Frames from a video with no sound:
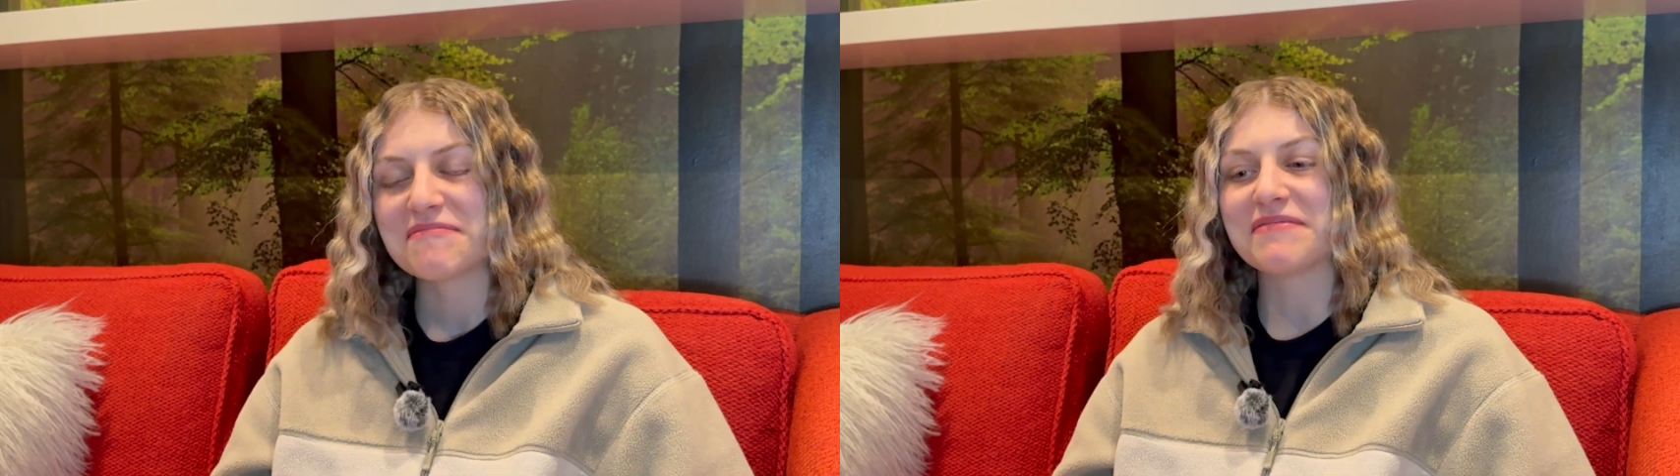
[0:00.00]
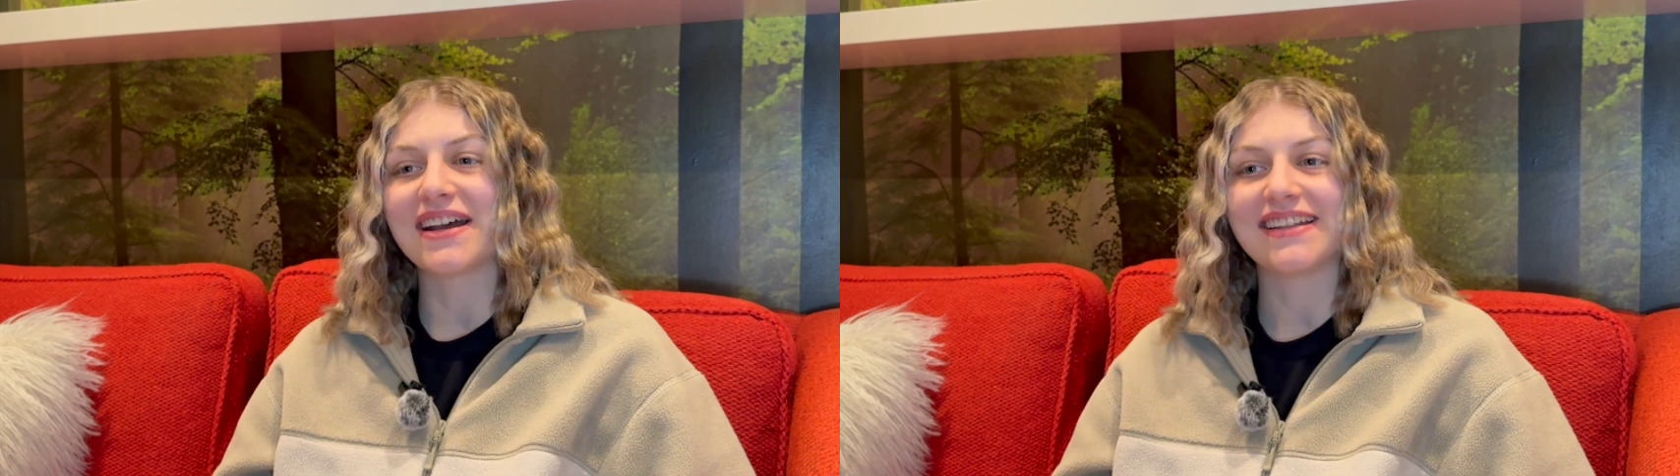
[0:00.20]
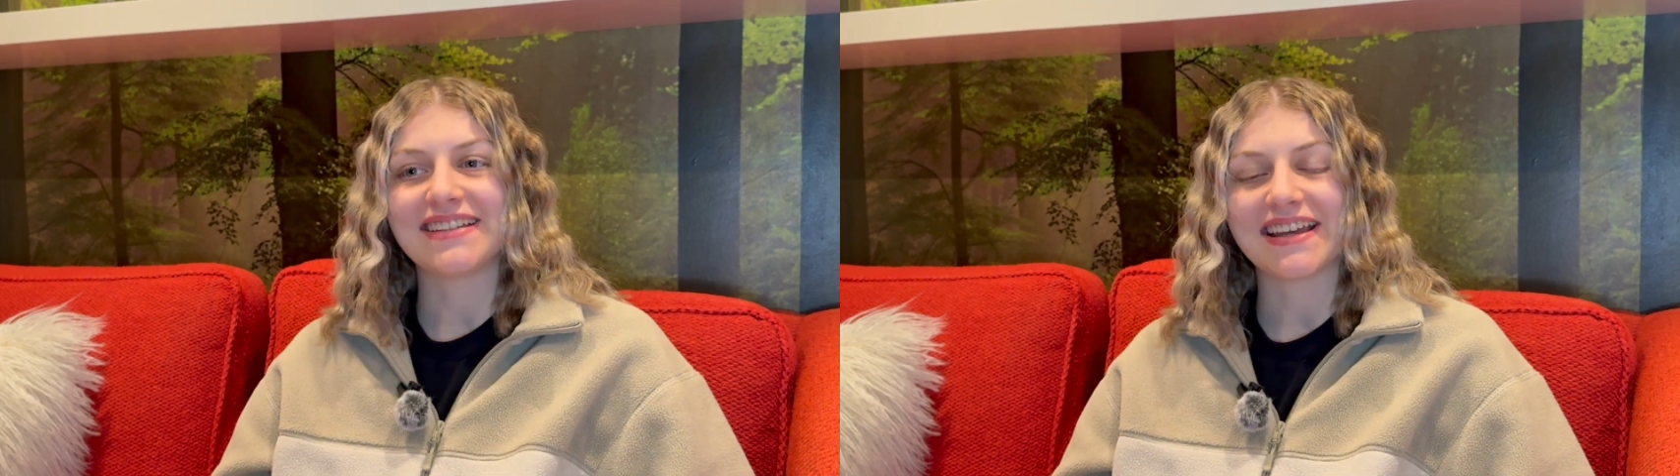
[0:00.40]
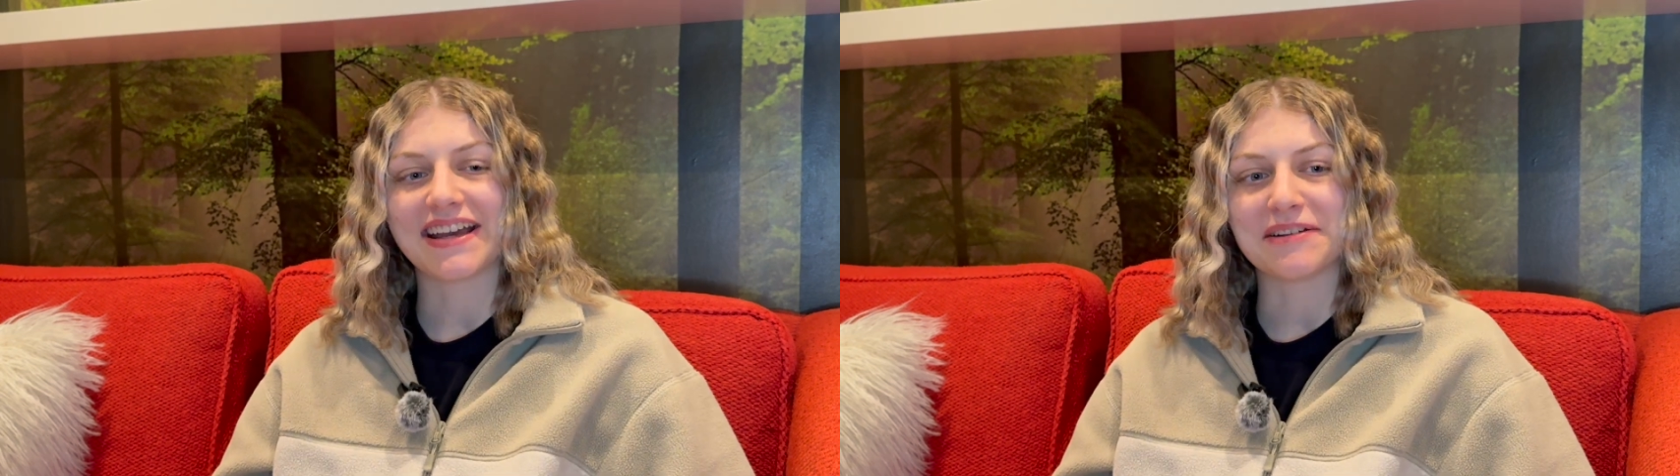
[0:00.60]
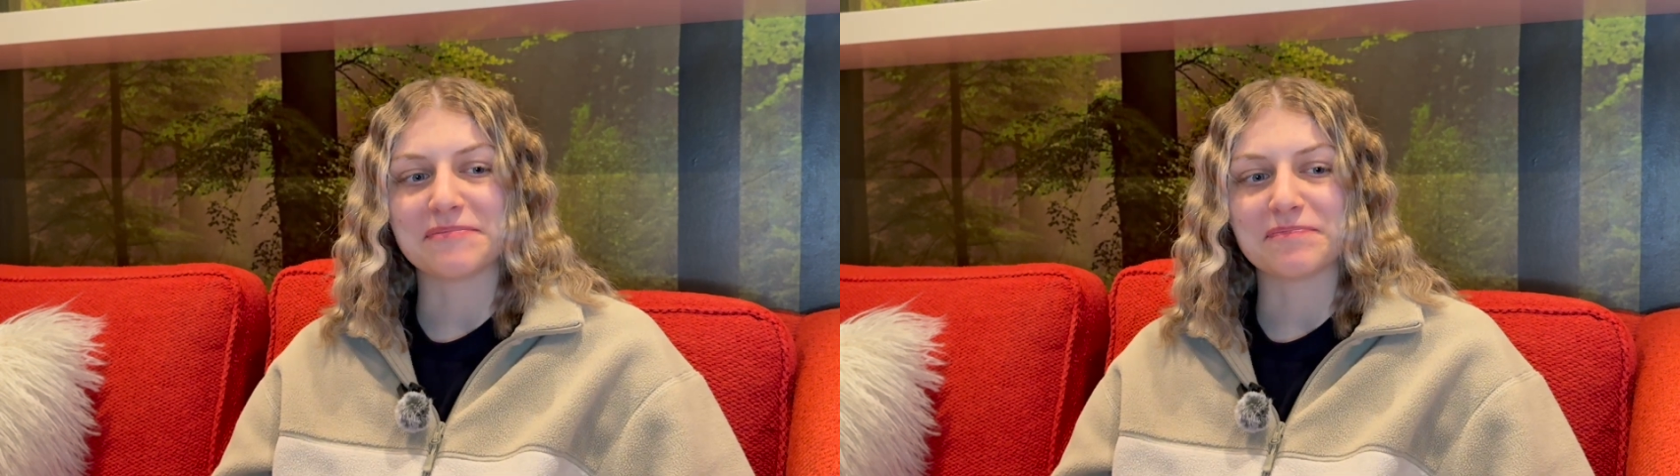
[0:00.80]
But
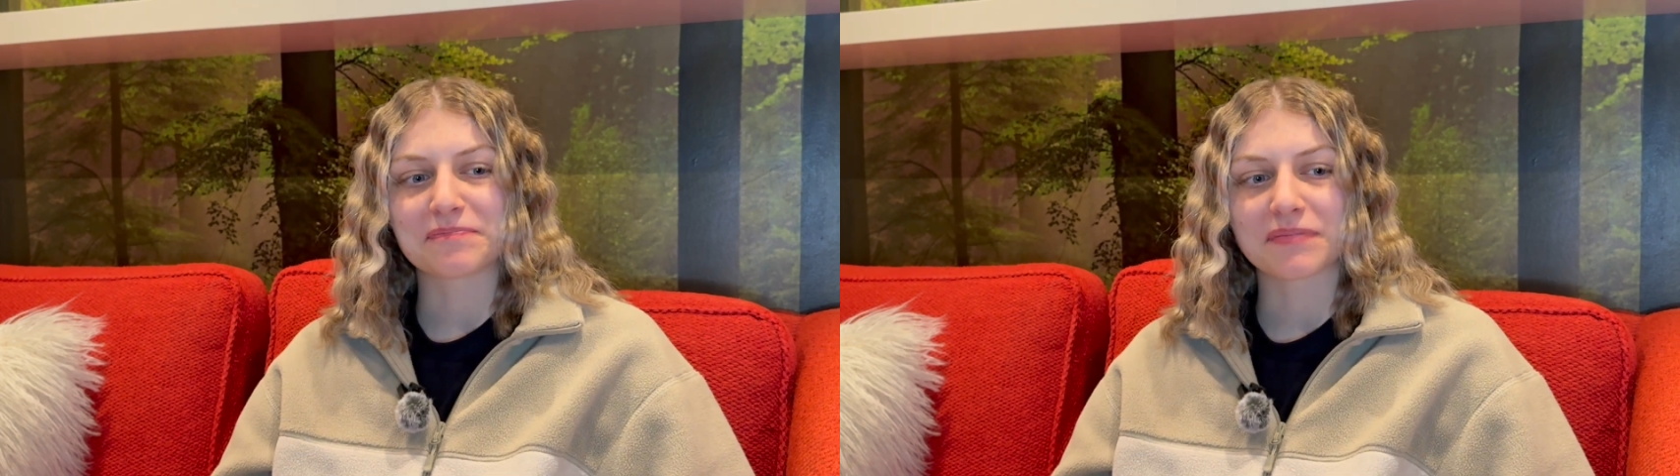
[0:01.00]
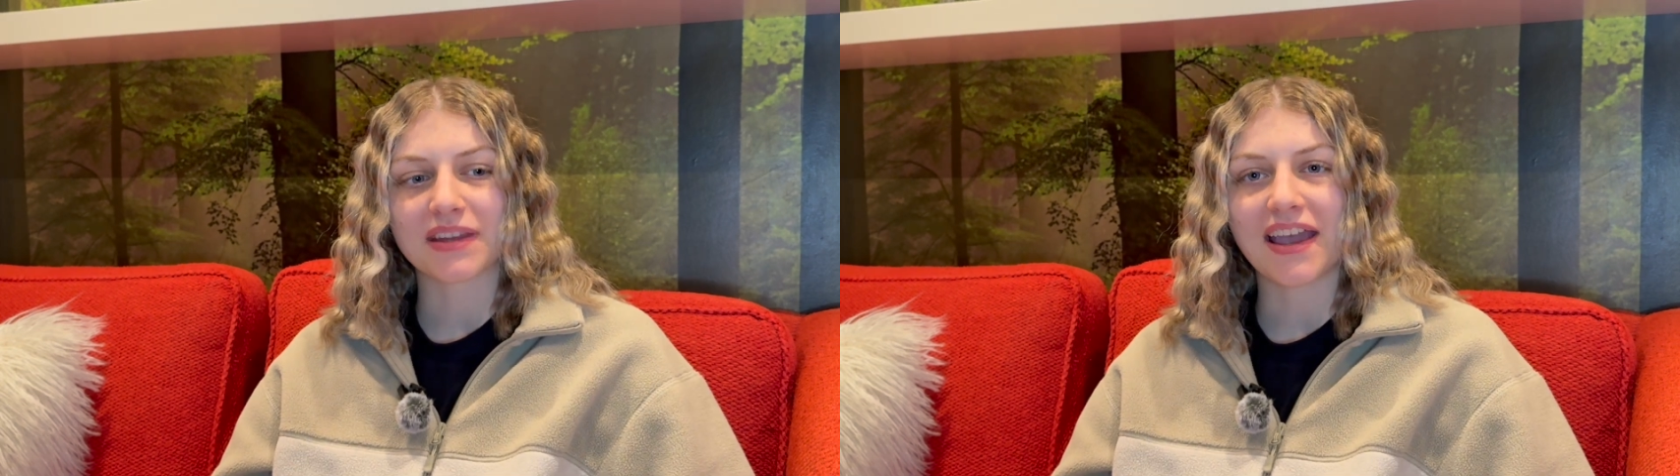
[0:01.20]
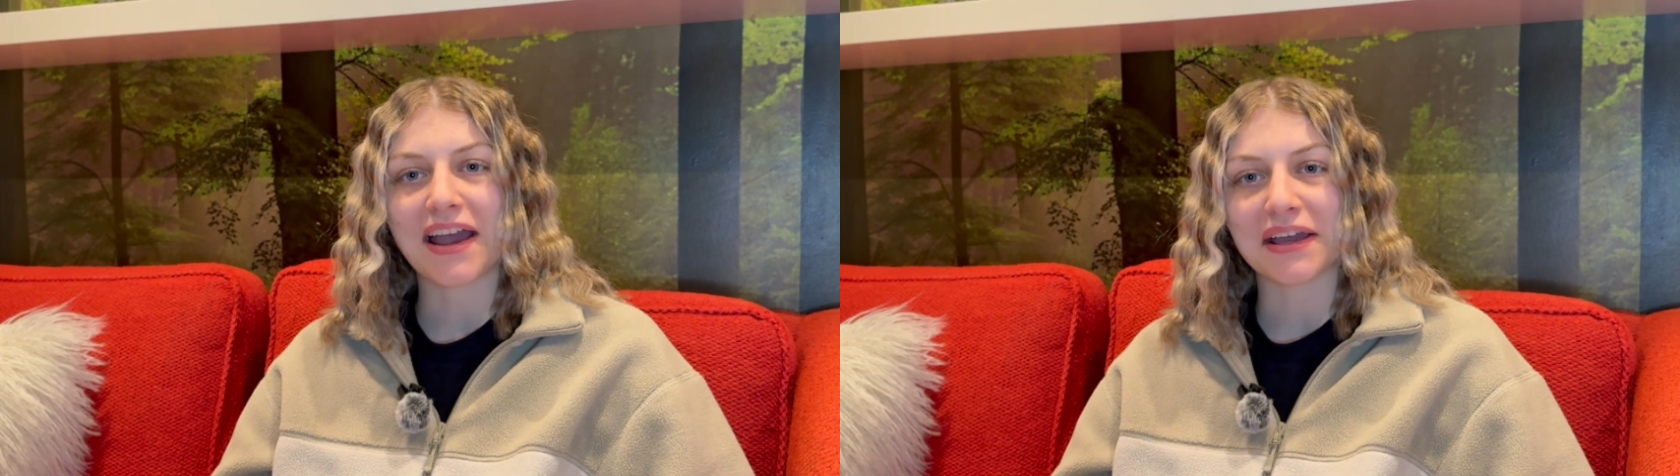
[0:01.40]
yeah,